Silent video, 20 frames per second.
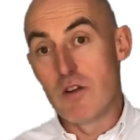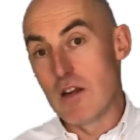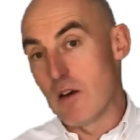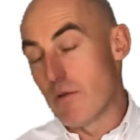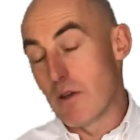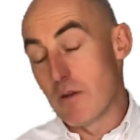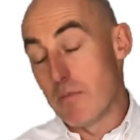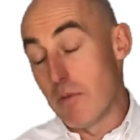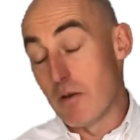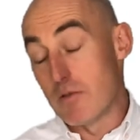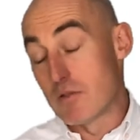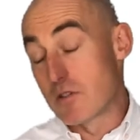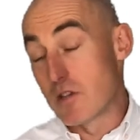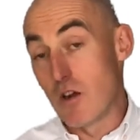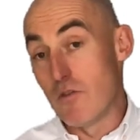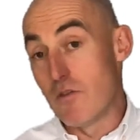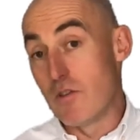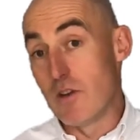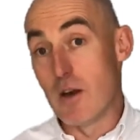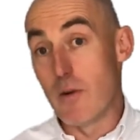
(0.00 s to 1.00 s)
Are we
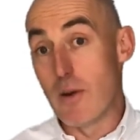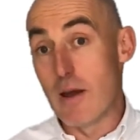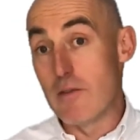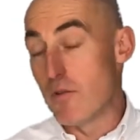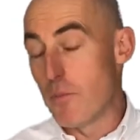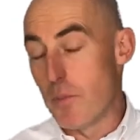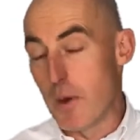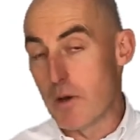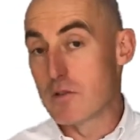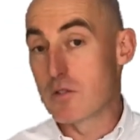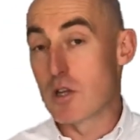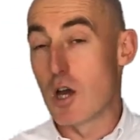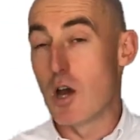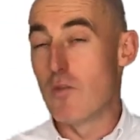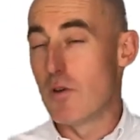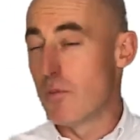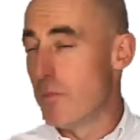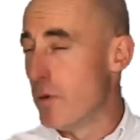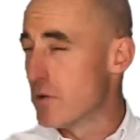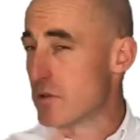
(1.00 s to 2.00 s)
post-COVID? However
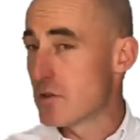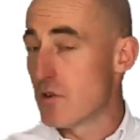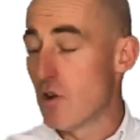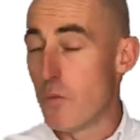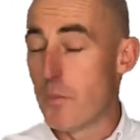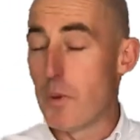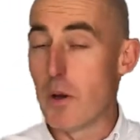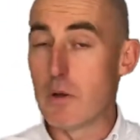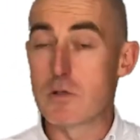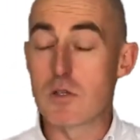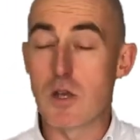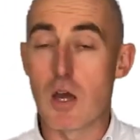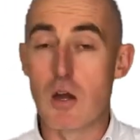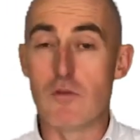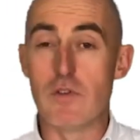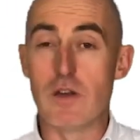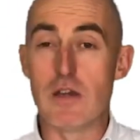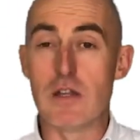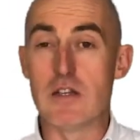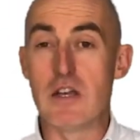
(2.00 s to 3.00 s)
post-COVID, but sort of
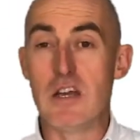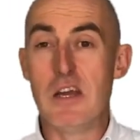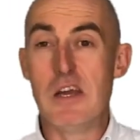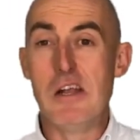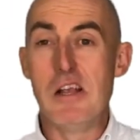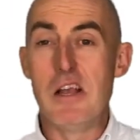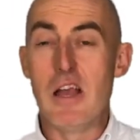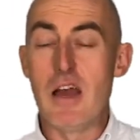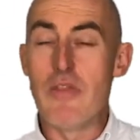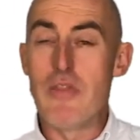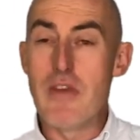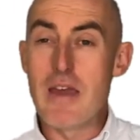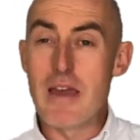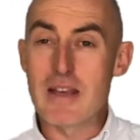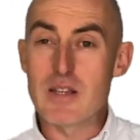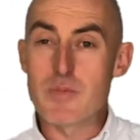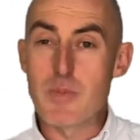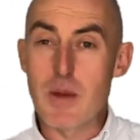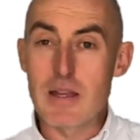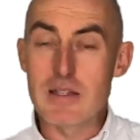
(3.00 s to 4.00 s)
post-COVID. And the
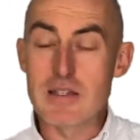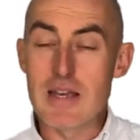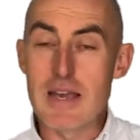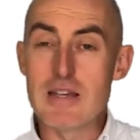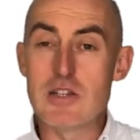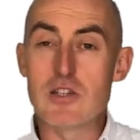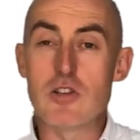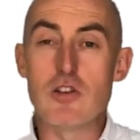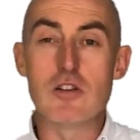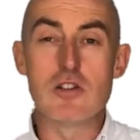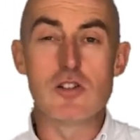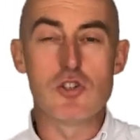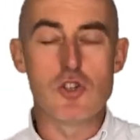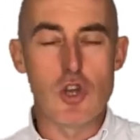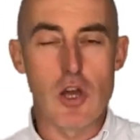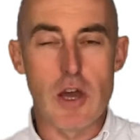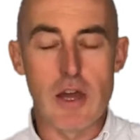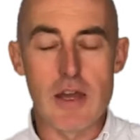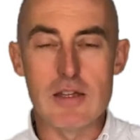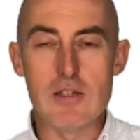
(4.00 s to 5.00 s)
expectation has
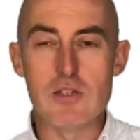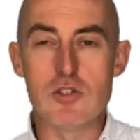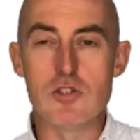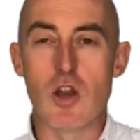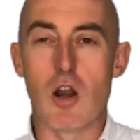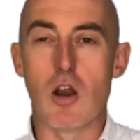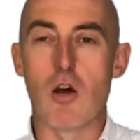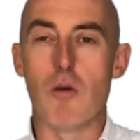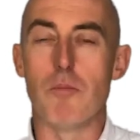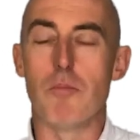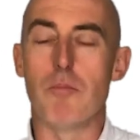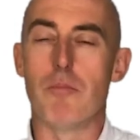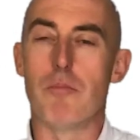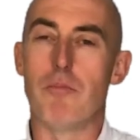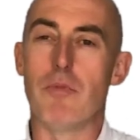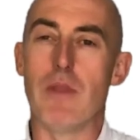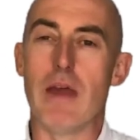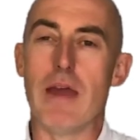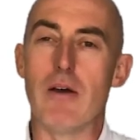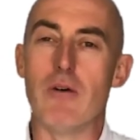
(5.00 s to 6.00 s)
changed a lot
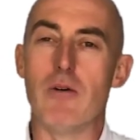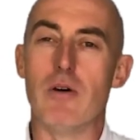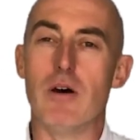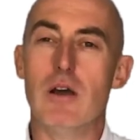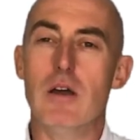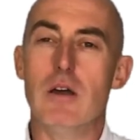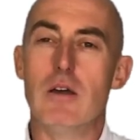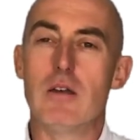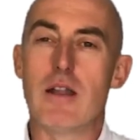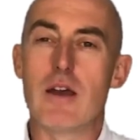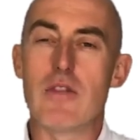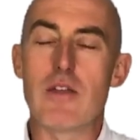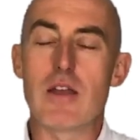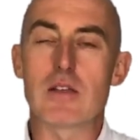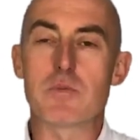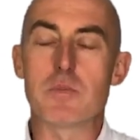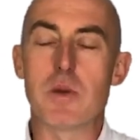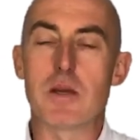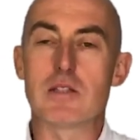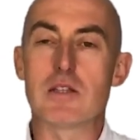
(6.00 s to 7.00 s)
now. Now, the
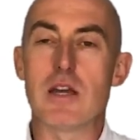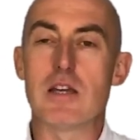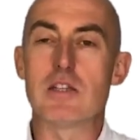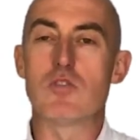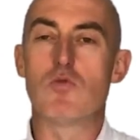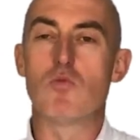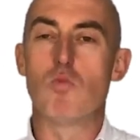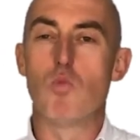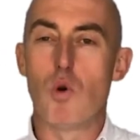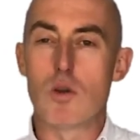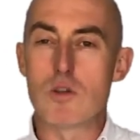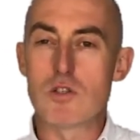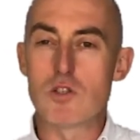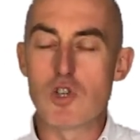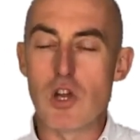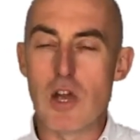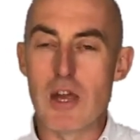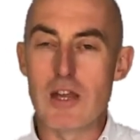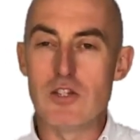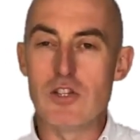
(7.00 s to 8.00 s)
expectation was
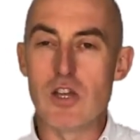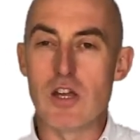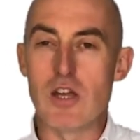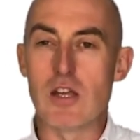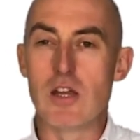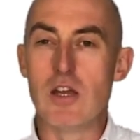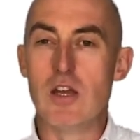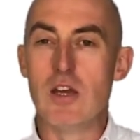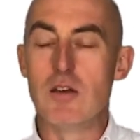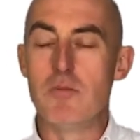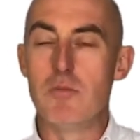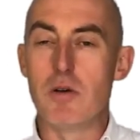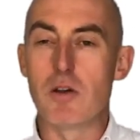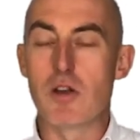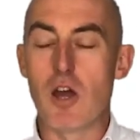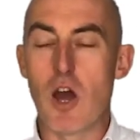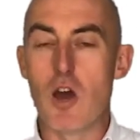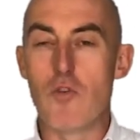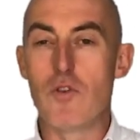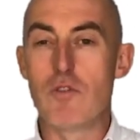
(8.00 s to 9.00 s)
changing, but
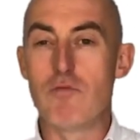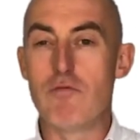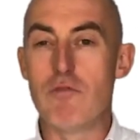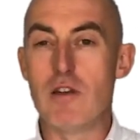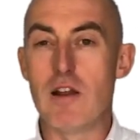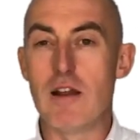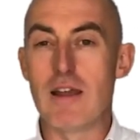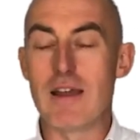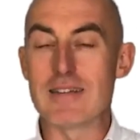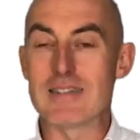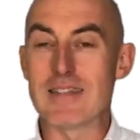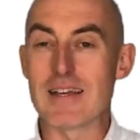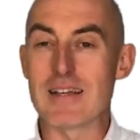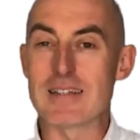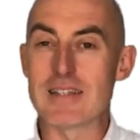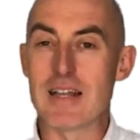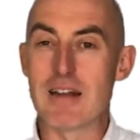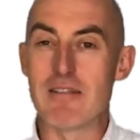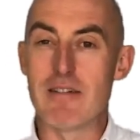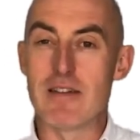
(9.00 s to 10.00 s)
COVID really has
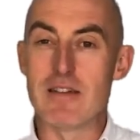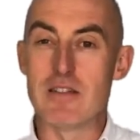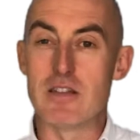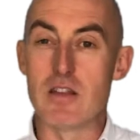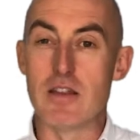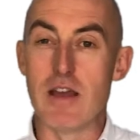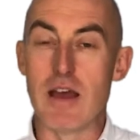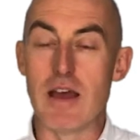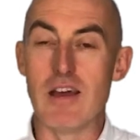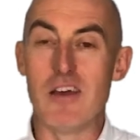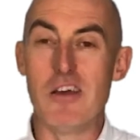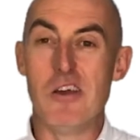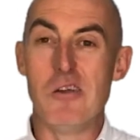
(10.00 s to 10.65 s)
accelerated that.